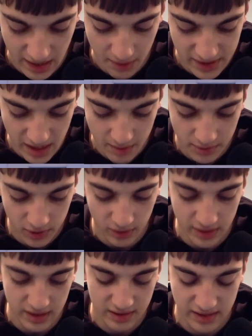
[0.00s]
was
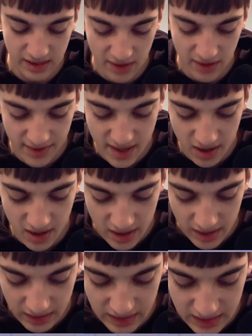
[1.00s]
absolutely insane right there,
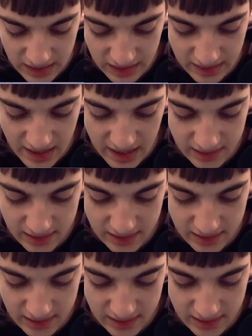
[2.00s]
getting that